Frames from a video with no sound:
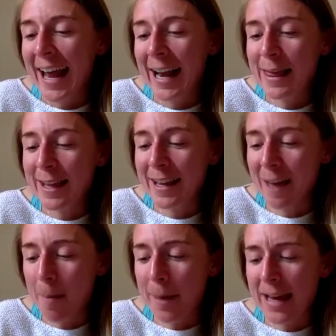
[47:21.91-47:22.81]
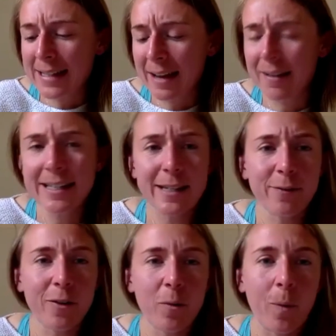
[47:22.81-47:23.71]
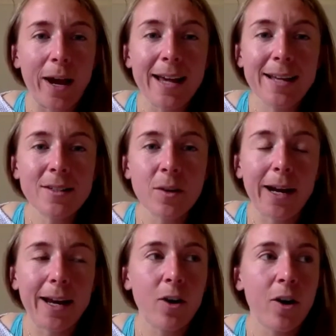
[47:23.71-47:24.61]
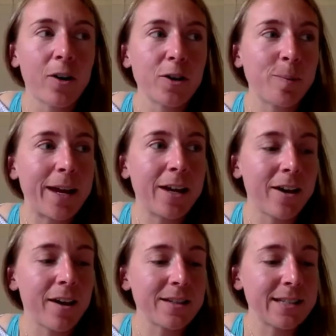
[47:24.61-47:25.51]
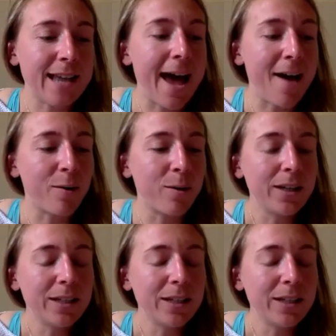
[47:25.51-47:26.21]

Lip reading: And I think that bears out in different ways. So when I coach my girls now,